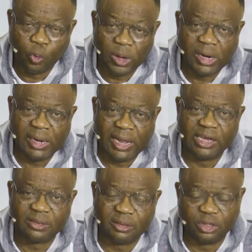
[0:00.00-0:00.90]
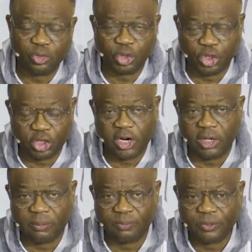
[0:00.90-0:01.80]
When last did you
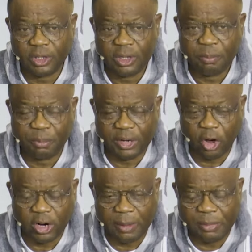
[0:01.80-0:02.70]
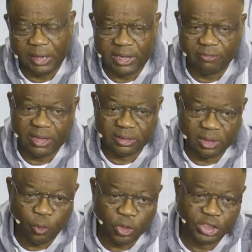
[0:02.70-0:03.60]
join the other
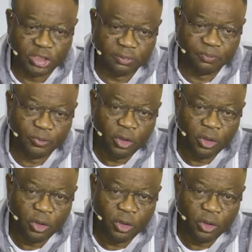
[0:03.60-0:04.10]
believers in worship?